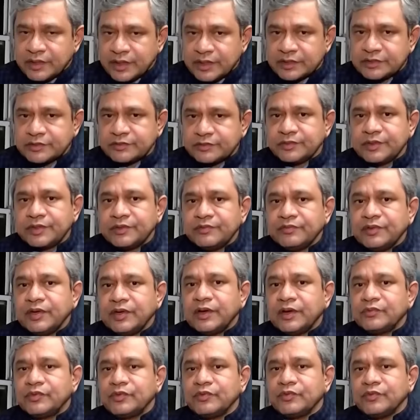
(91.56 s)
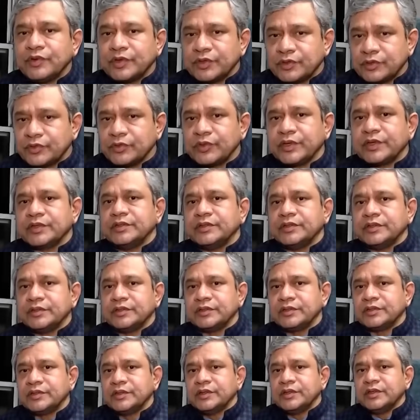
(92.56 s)
That's where we'll have to work together,
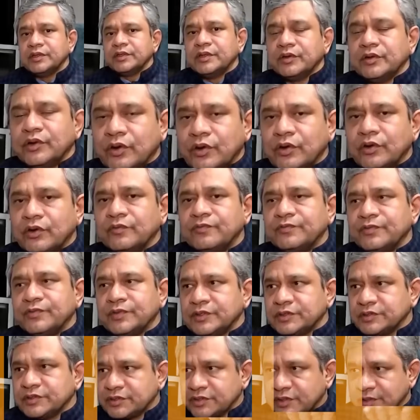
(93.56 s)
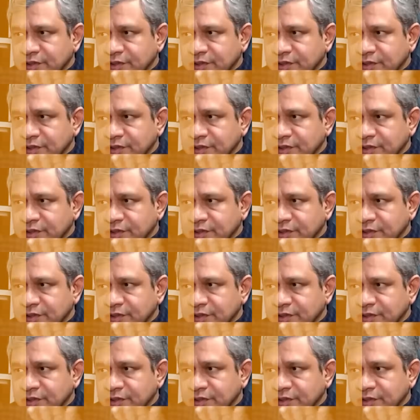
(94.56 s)
all of us,